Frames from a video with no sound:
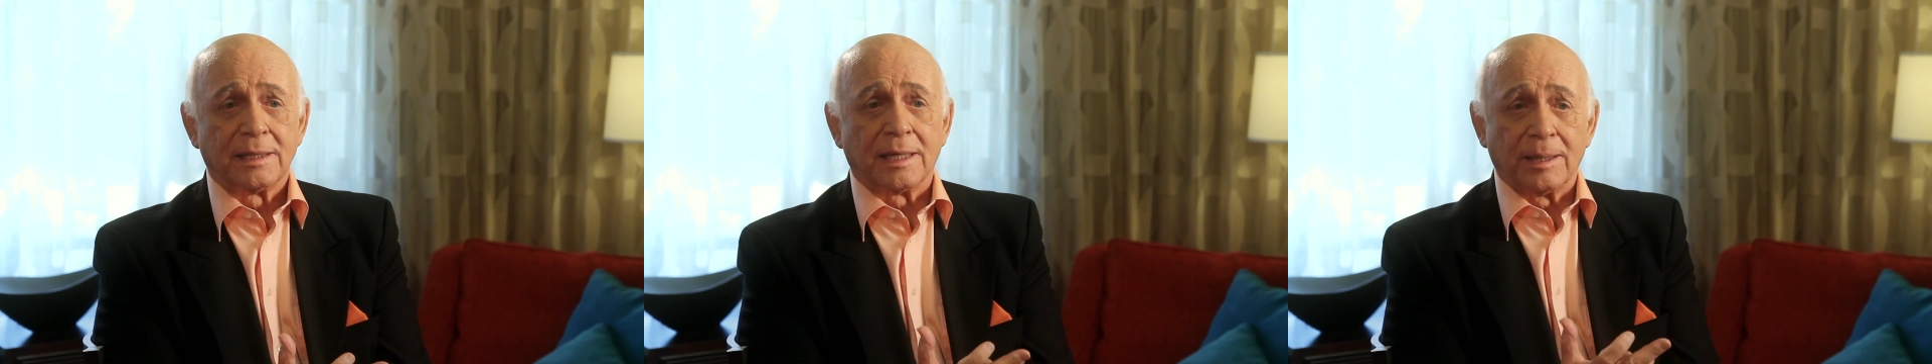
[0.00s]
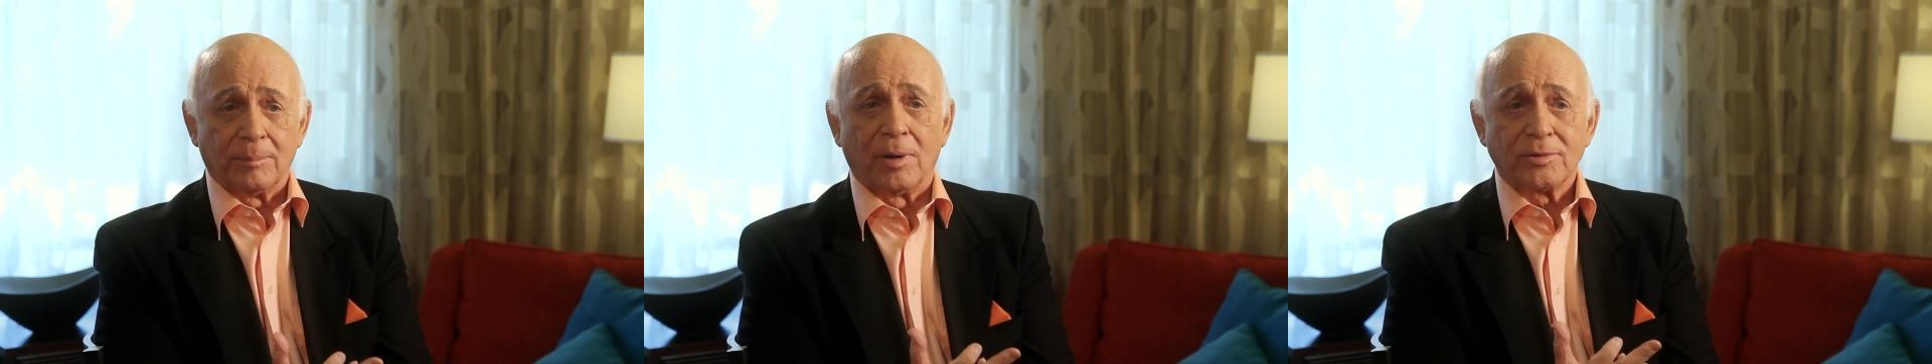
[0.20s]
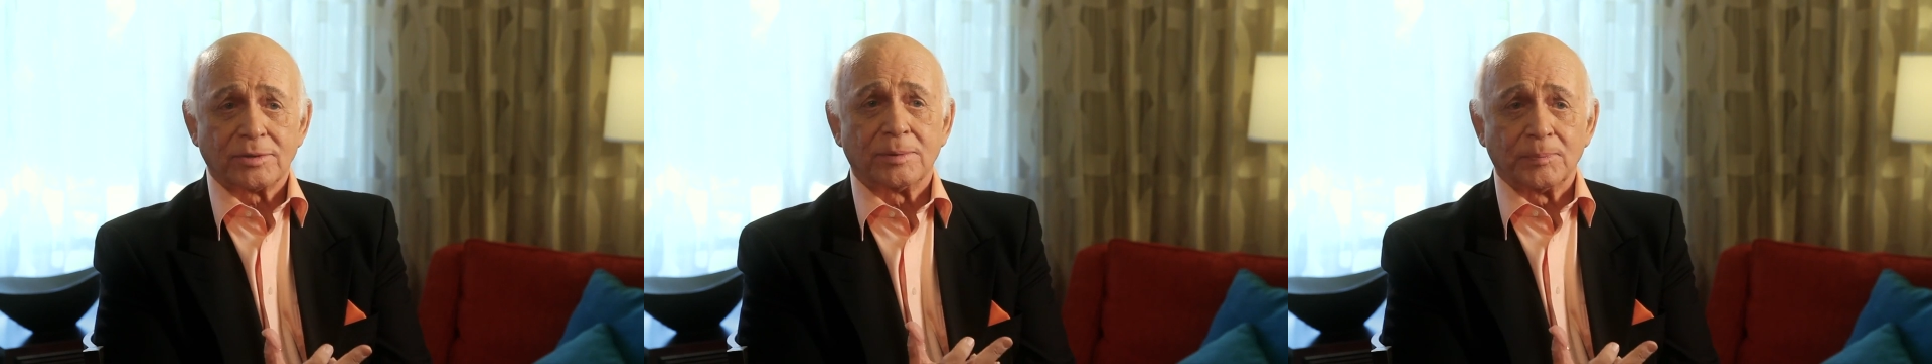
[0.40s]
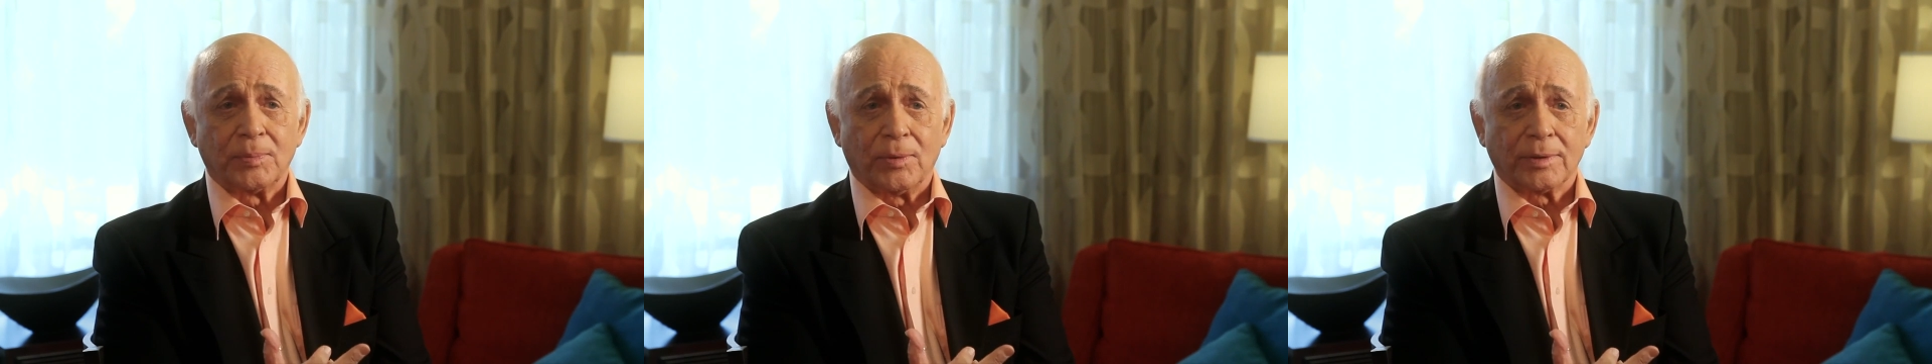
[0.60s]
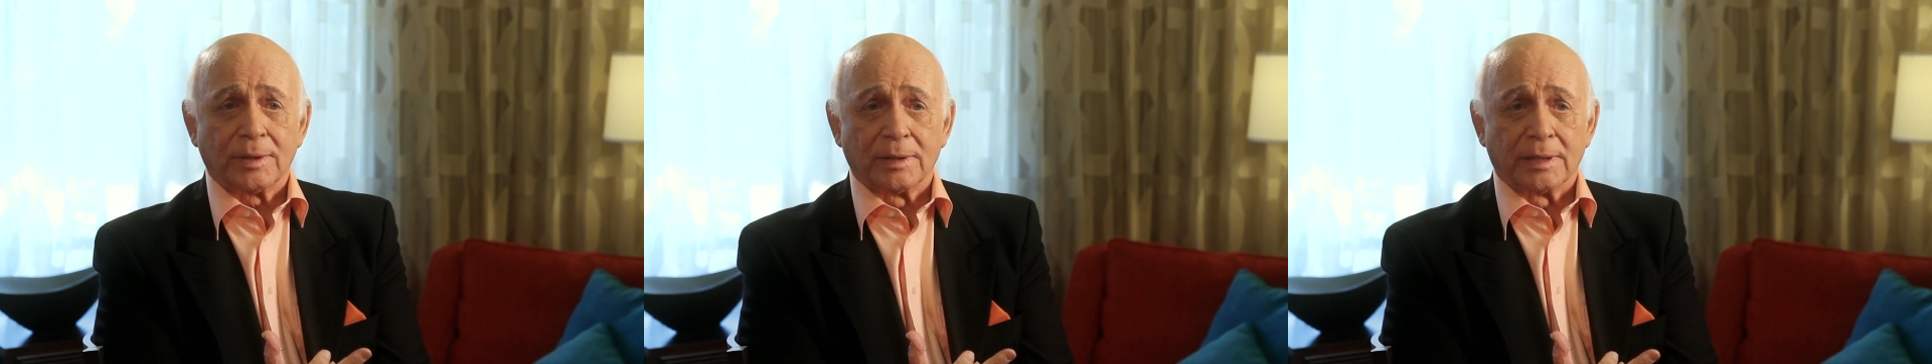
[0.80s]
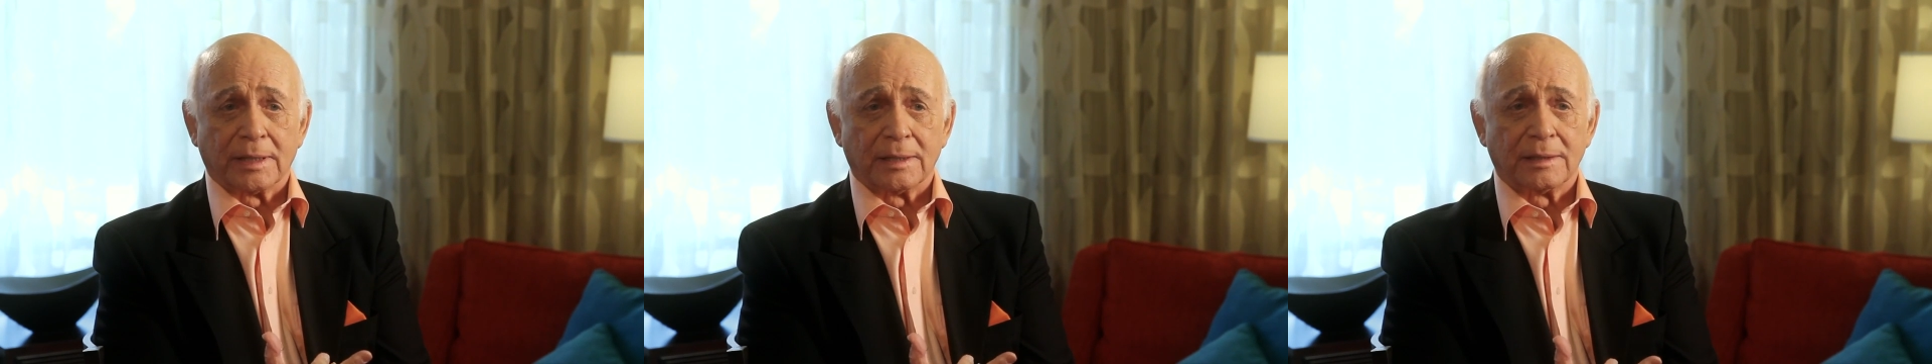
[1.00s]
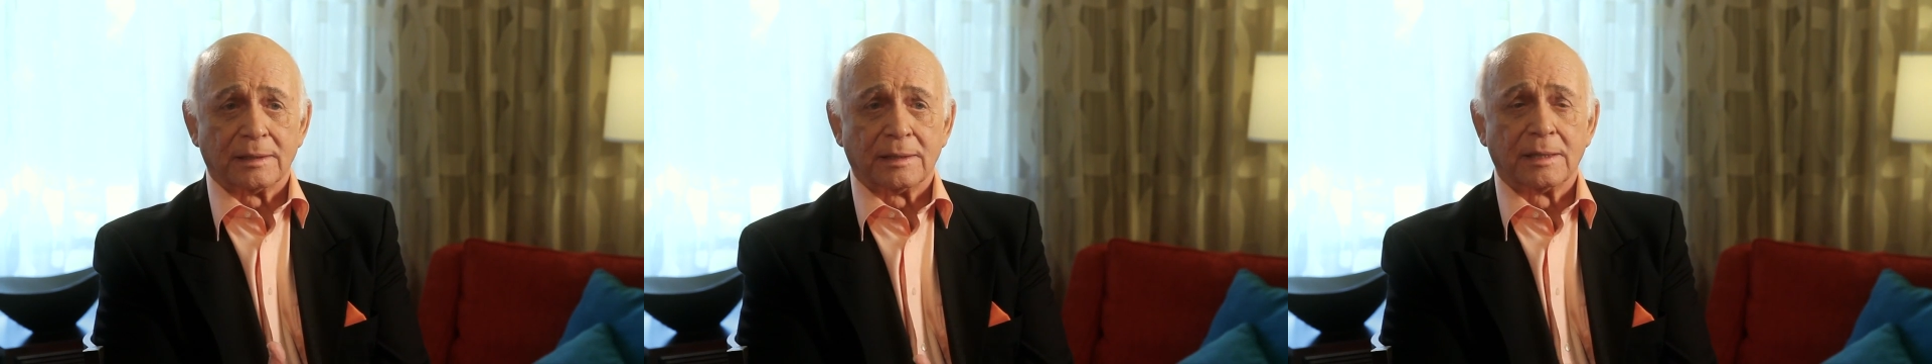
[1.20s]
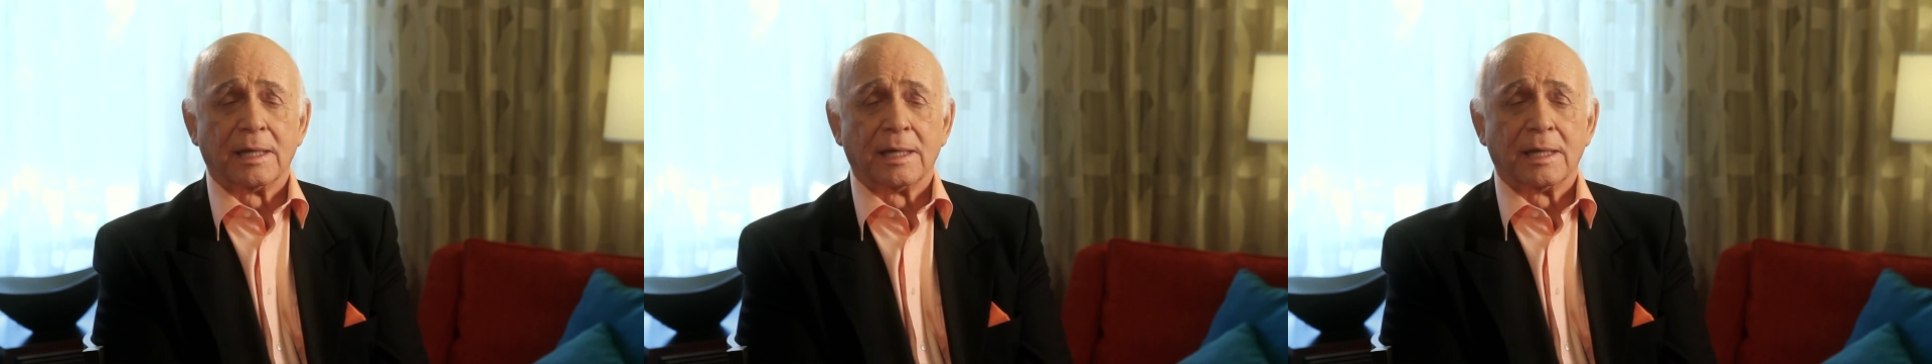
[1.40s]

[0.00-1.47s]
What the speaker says: And most importantly,